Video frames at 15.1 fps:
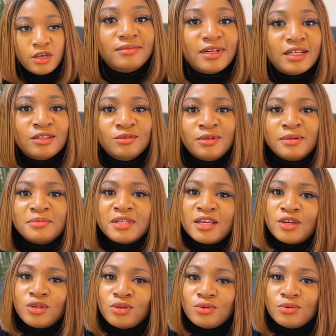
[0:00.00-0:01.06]
I know I'm
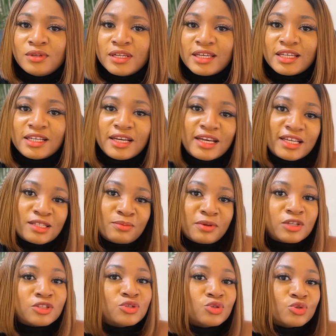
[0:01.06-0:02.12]
saying you, like, I
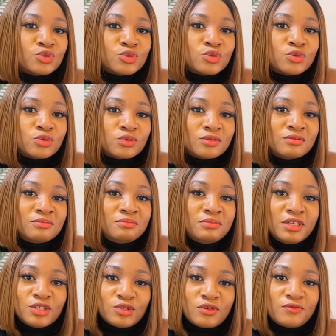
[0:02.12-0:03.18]
expect you to
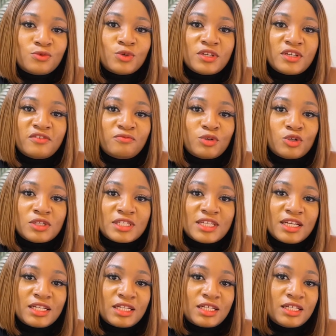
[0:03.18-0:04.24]
be a software dev, because
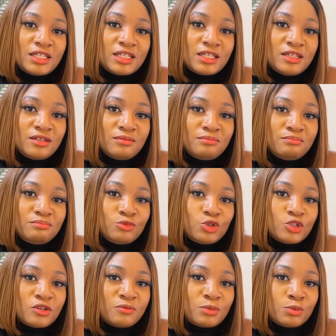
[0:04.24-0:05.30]
technically
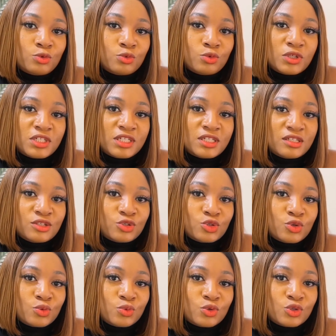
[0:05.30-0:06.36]
most of the people watching this
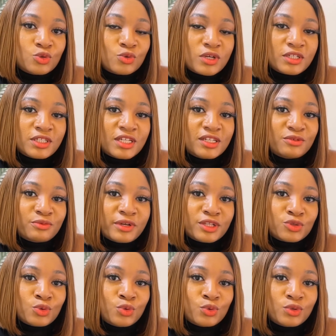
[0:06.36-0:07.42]
don't want to actually
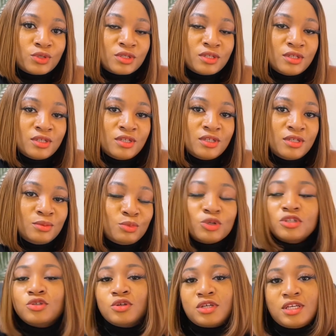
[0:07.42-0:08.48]
write code.
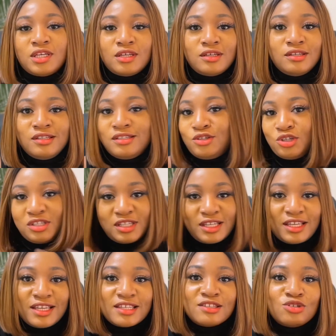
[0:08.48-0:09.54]
But it's okay, just
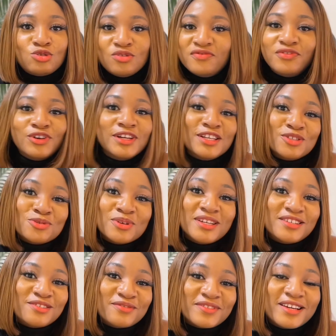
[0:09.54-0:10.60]
in case you fall into
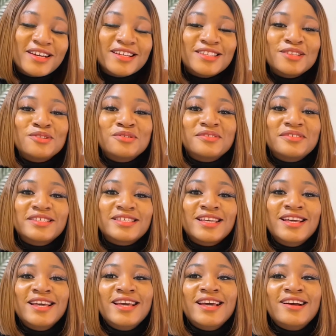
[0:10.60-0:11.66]
any of the categories,
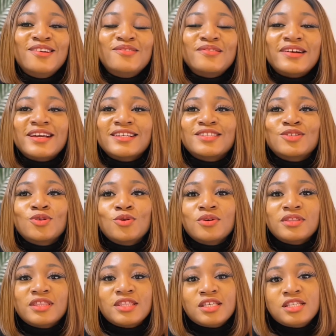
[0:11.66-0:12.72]
right?
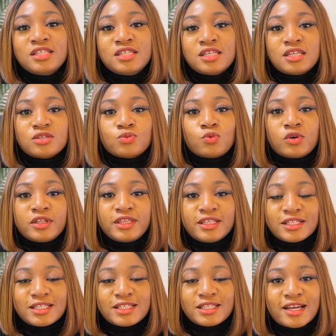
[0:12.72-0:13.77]
So this is what
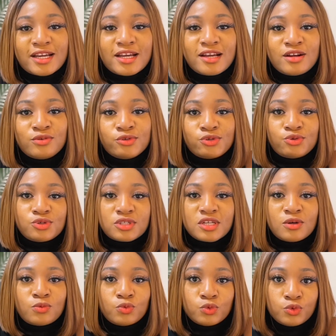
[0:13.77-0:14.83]
the tech
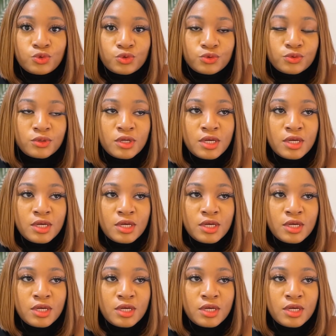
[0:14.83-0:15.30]
recruiter will do.